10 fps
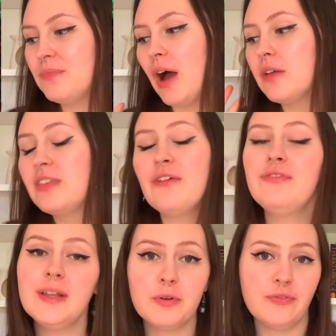I
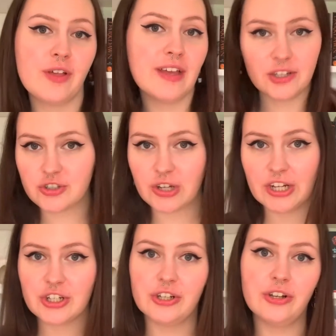definitely prefer the
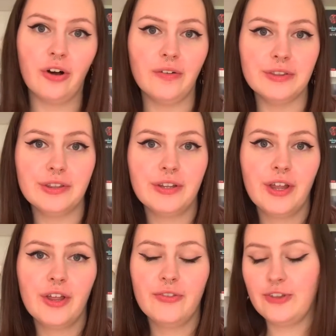illustration on
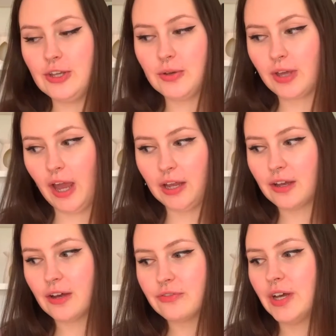the UK
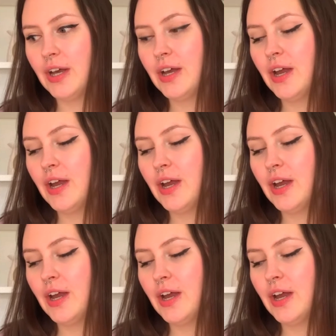cover,